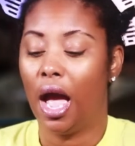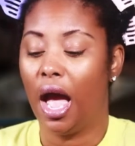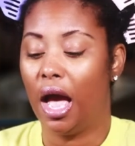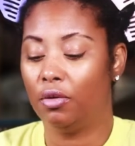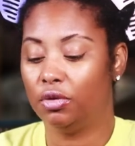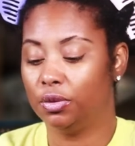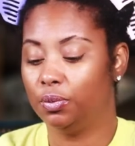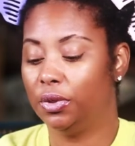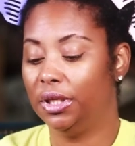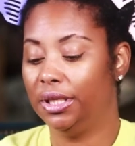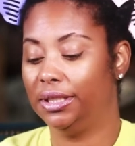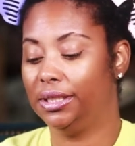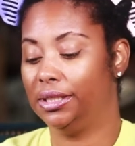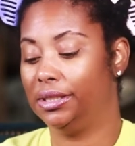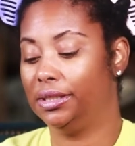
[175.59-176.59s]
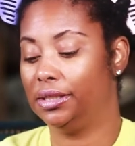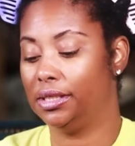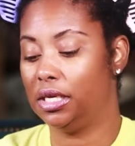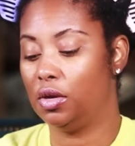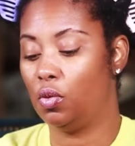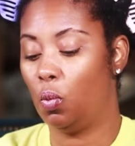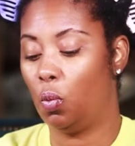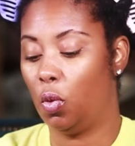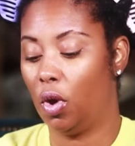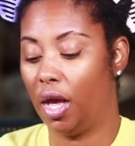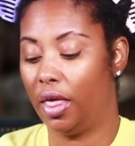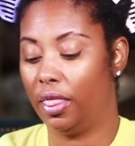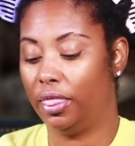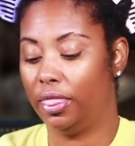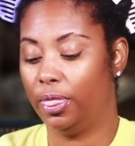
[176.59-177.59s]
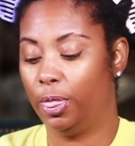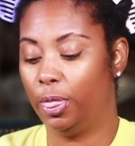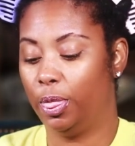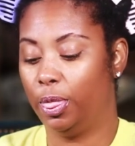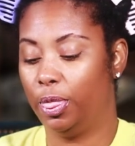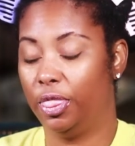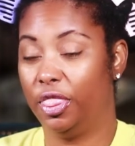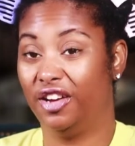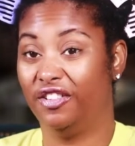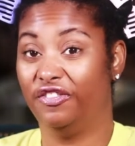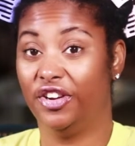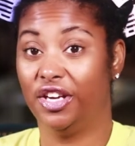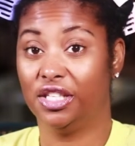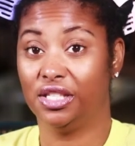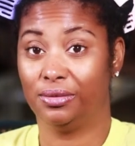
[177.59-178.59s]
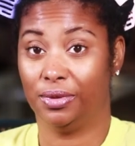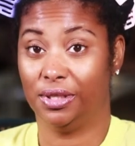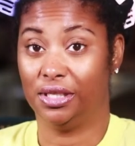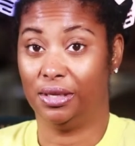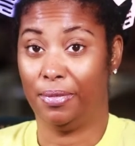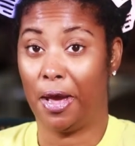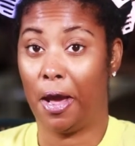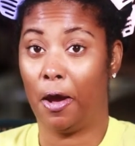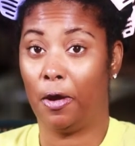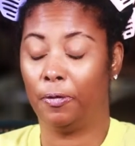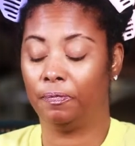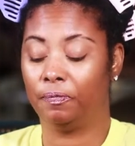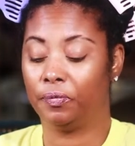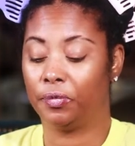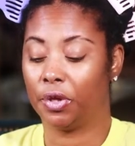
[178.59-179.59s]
I was willing to see what the fuss was about.